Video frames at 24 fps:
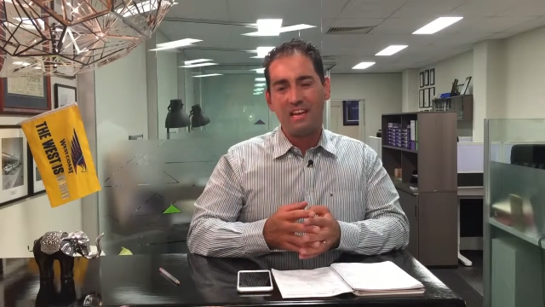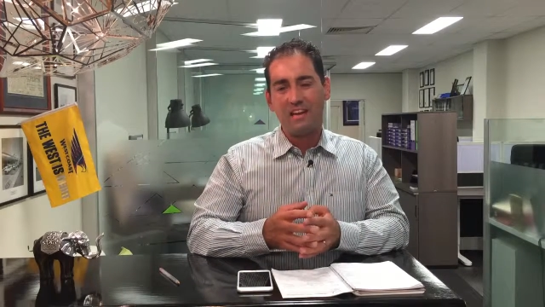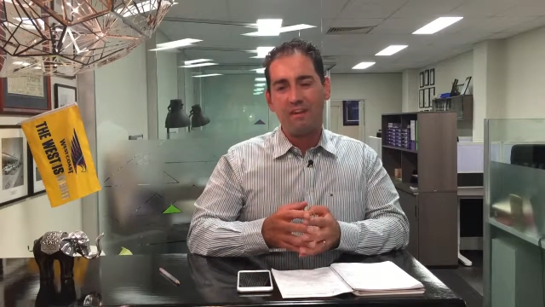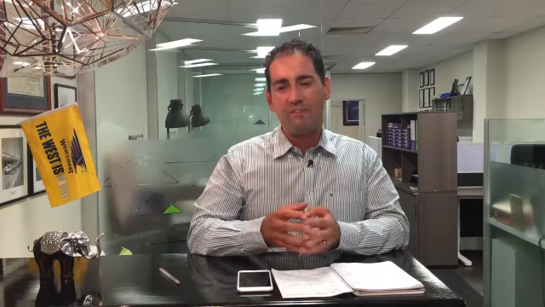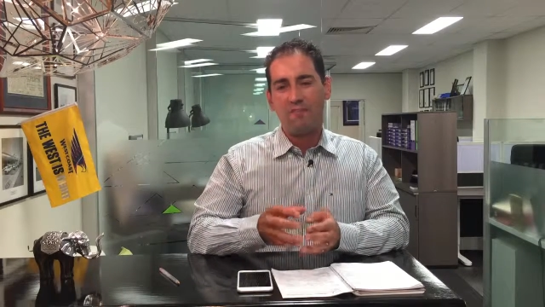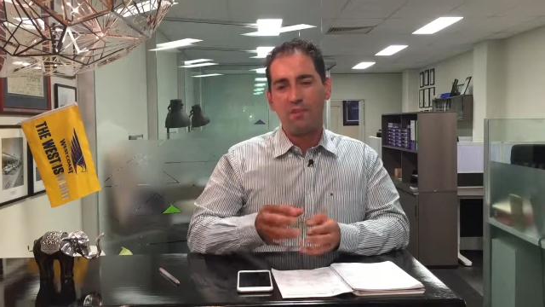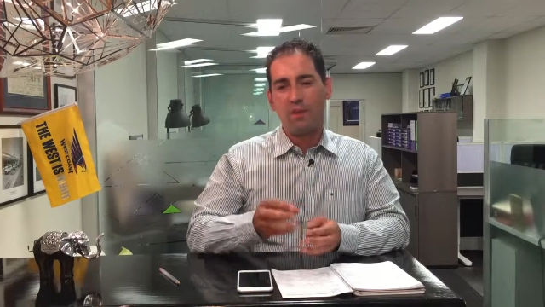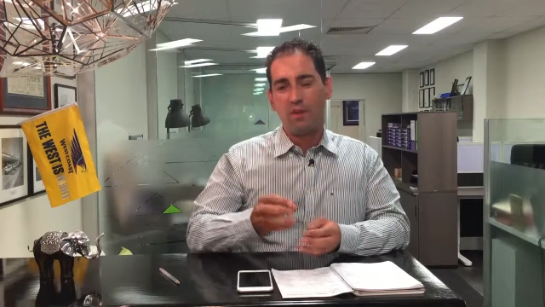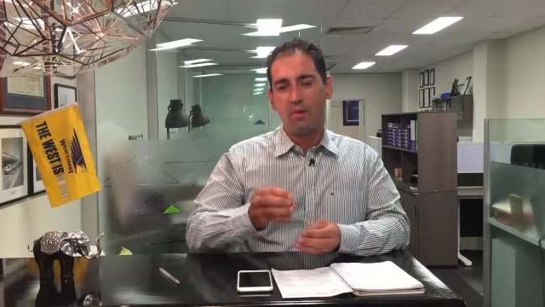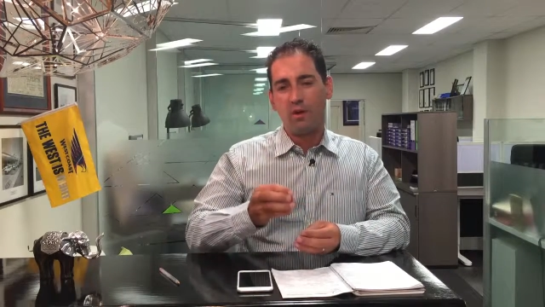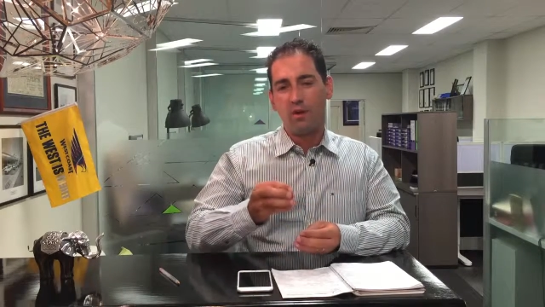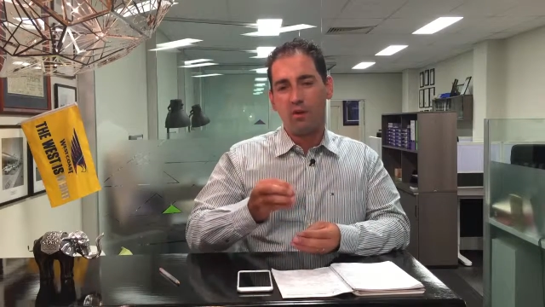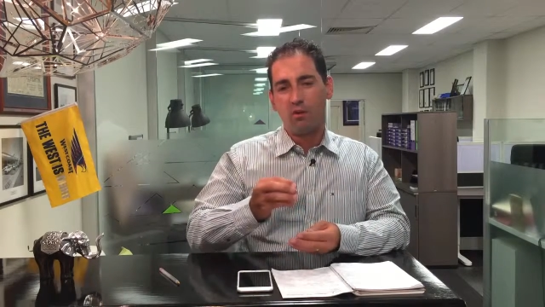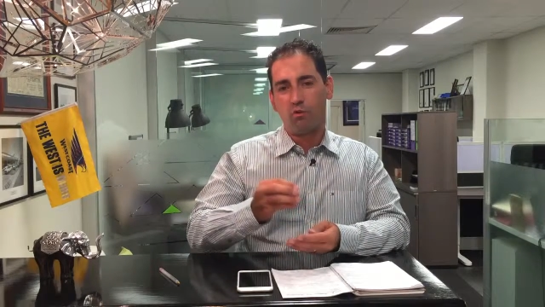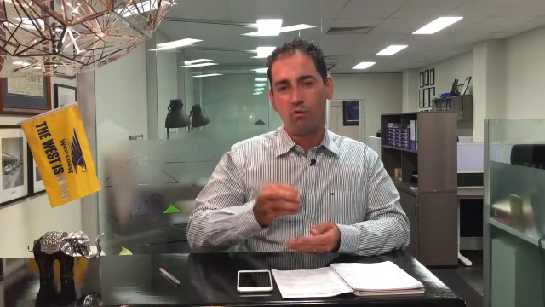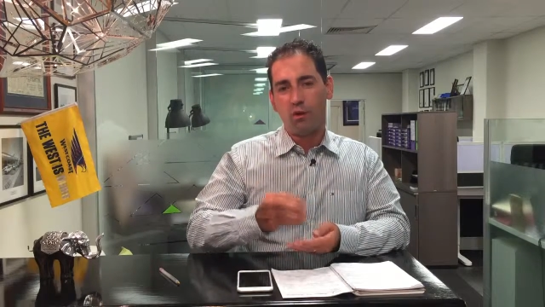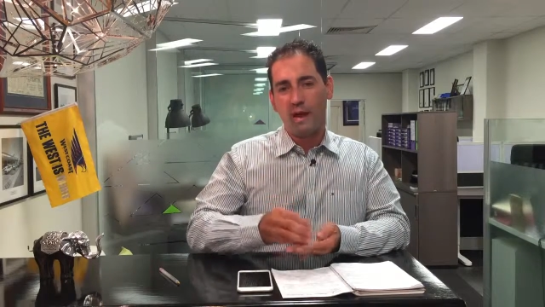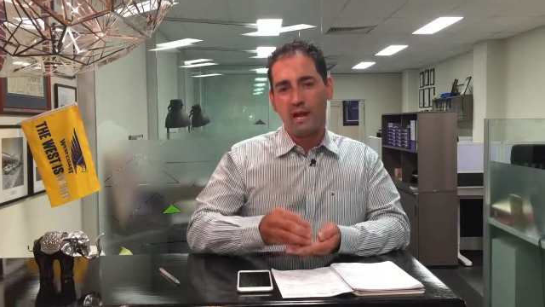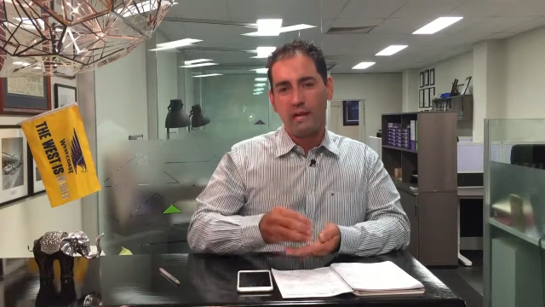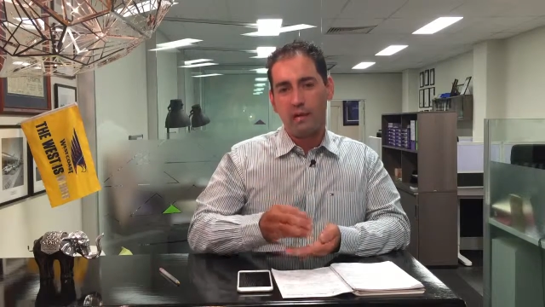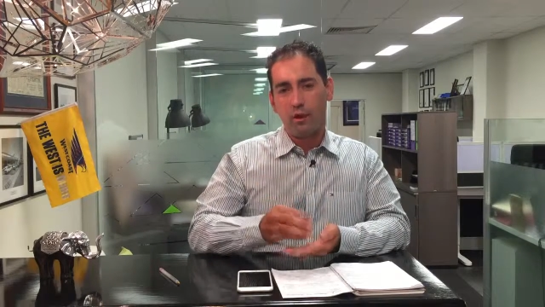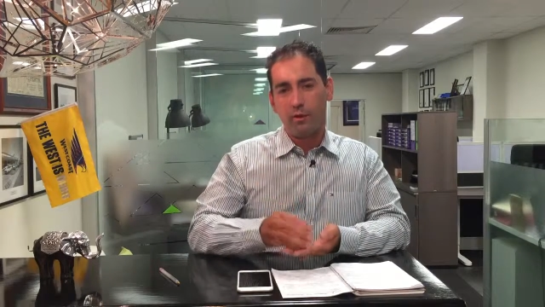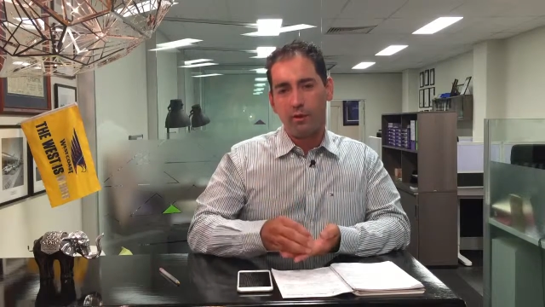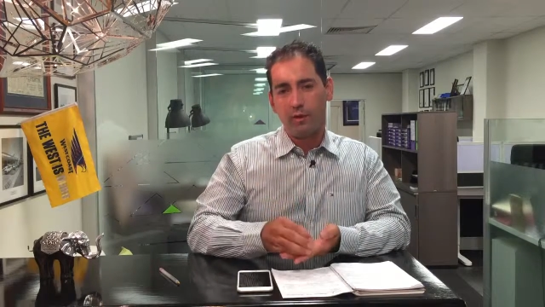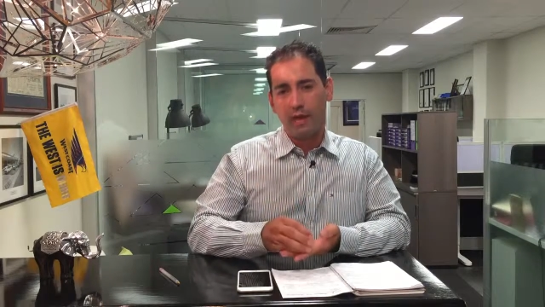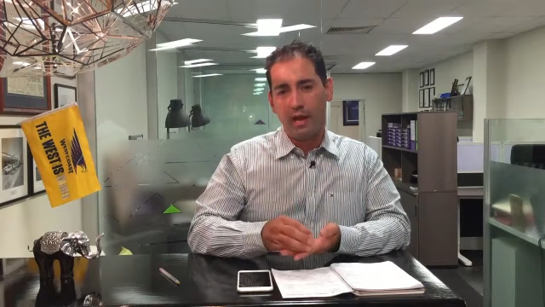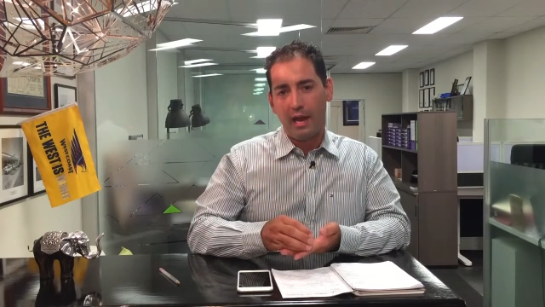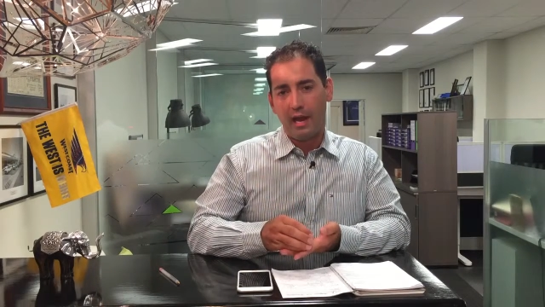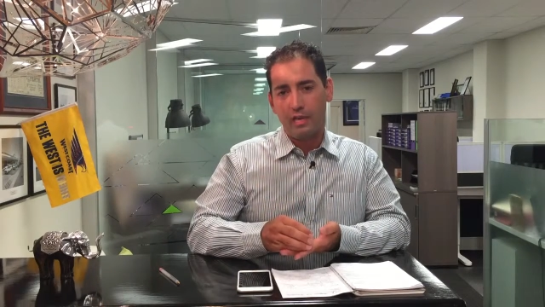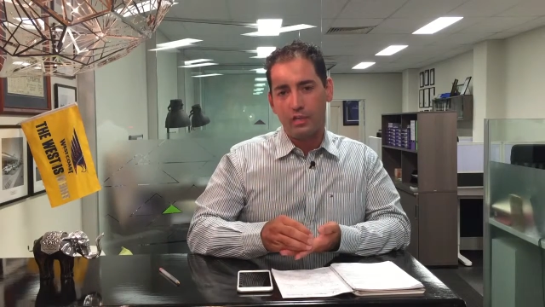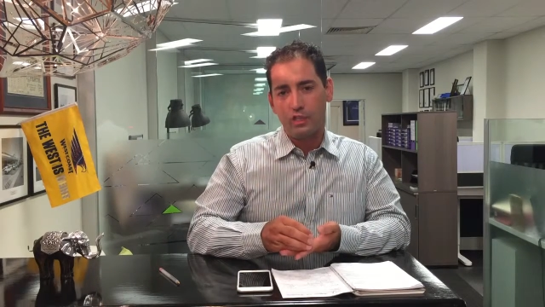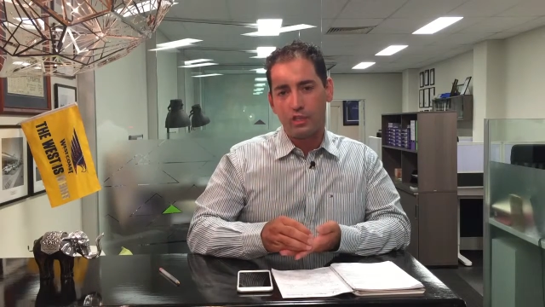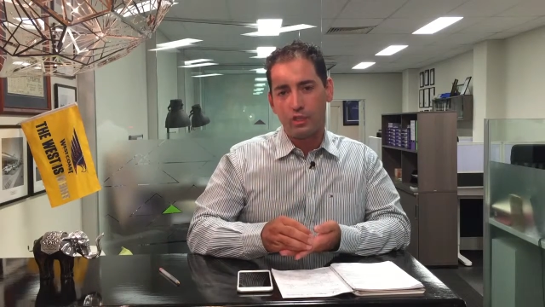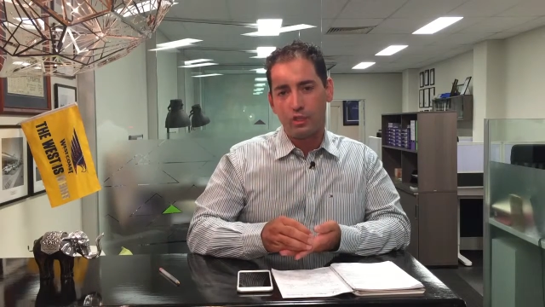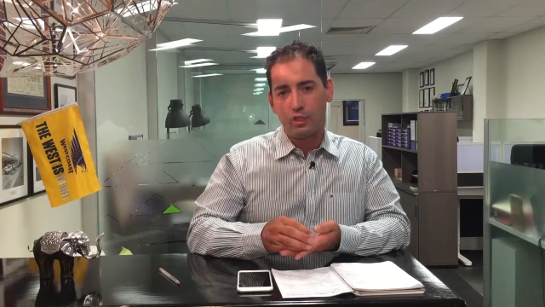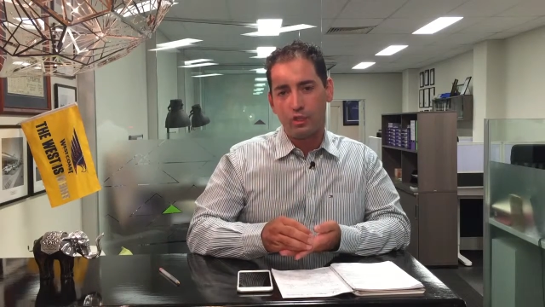if they're in a great
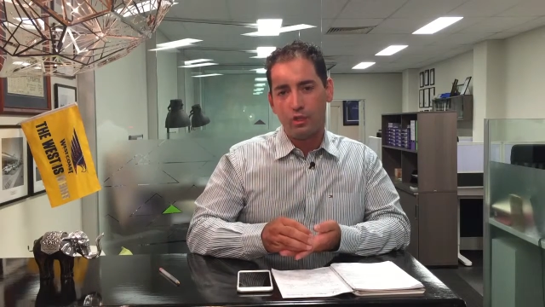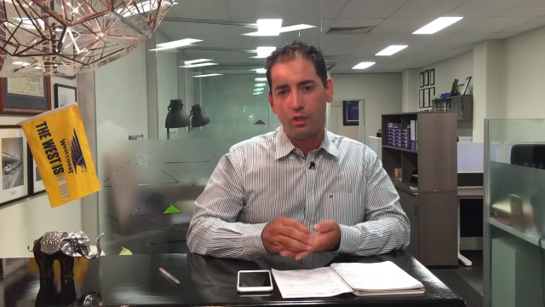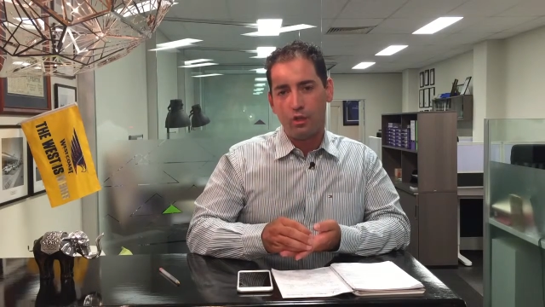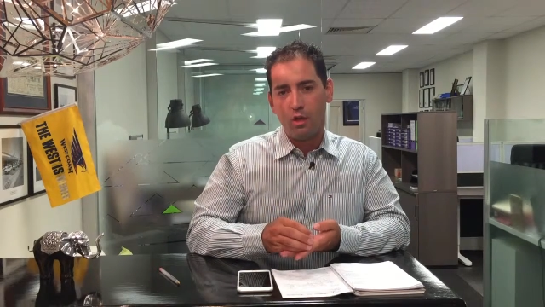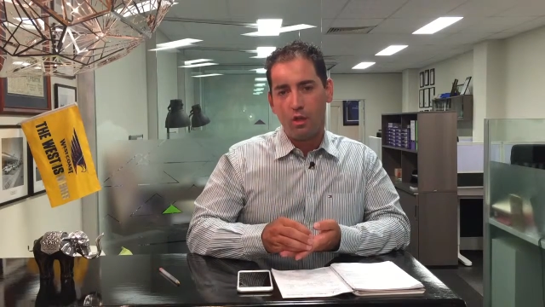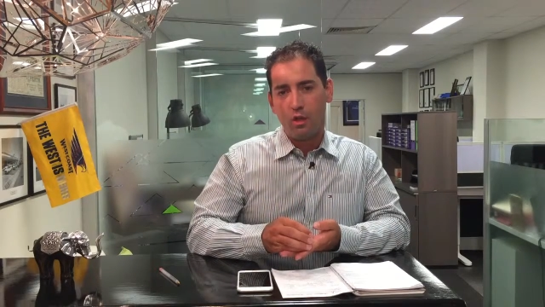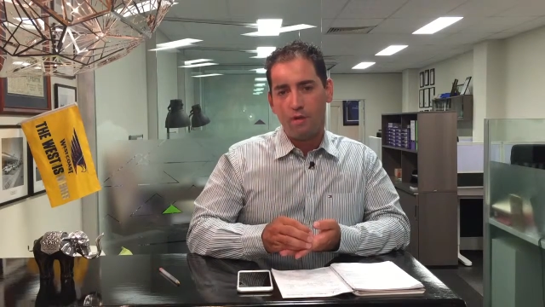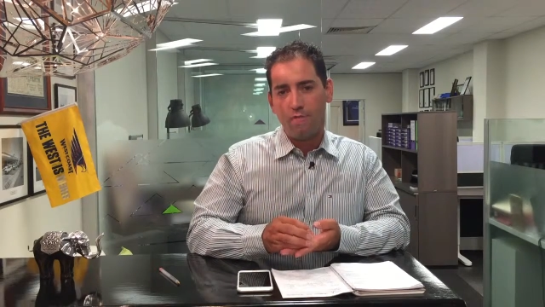location